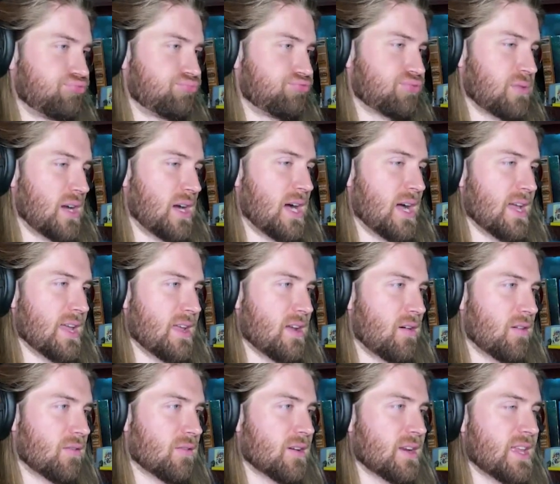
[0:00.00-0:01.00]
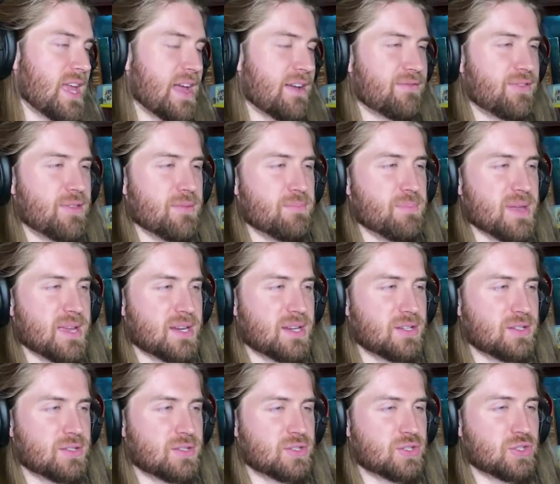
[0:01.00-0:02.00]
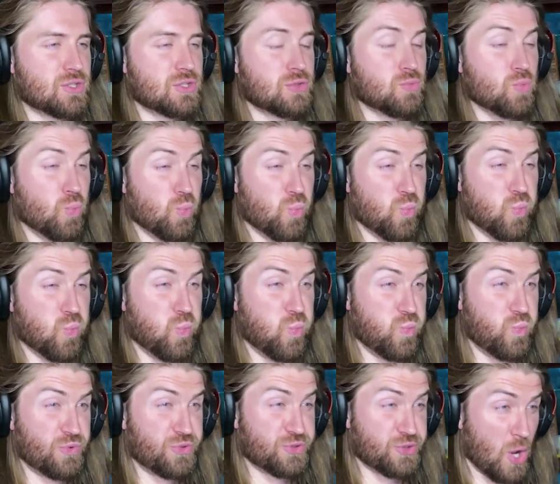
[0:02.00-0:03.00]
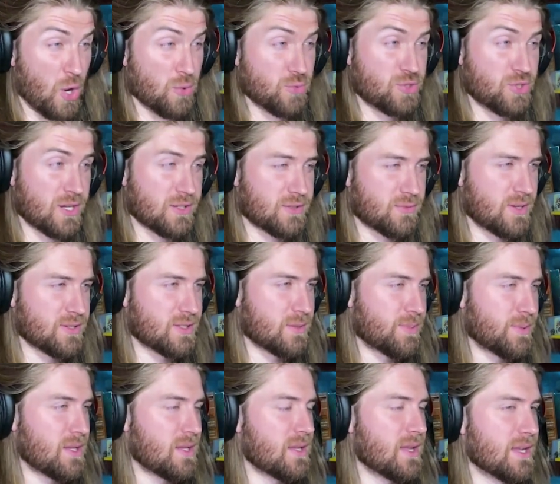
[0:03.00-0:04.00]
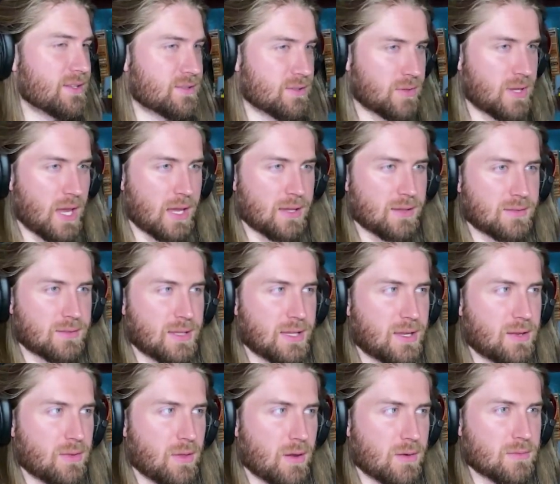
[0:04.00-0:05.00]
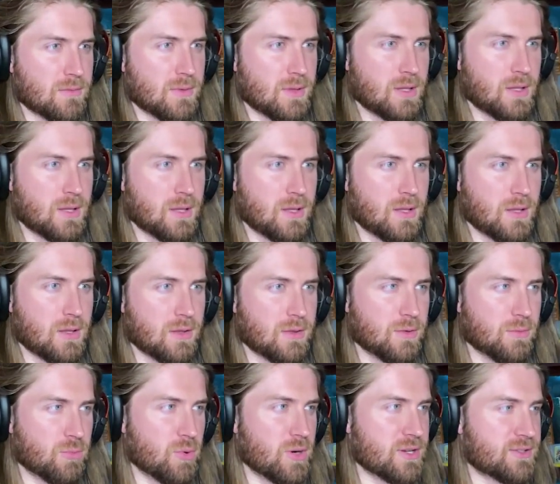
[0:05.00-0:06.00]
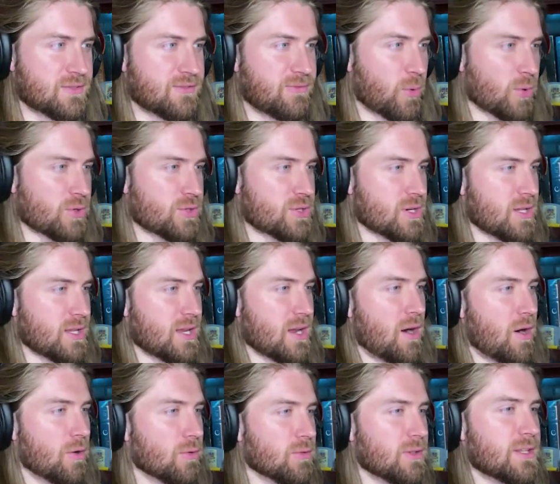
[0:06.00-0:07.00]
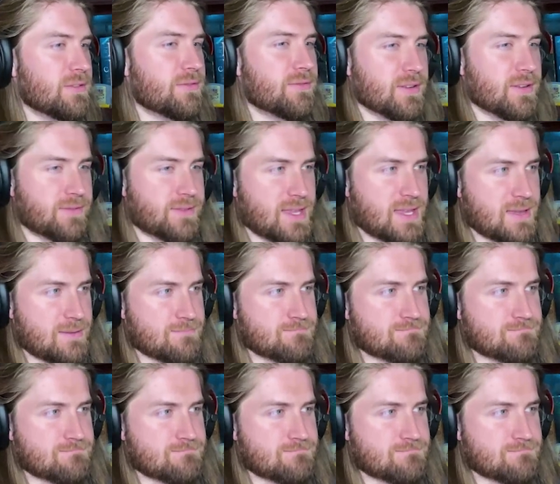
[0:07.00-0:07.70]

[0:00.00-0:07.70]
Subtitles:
I already have the big stone chest recipe. It's okay. Thank you, though. The wood is fortunately only 50.